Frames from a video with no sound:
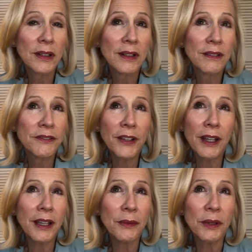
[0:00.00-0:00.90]
filling
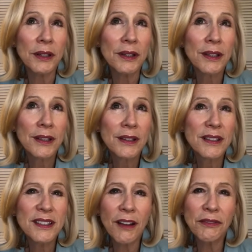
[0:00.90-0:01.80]
it with
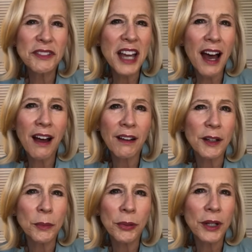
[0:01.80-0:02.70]
self-doubt and
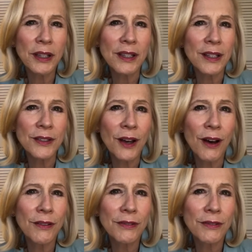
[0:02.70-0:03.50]
putting things off.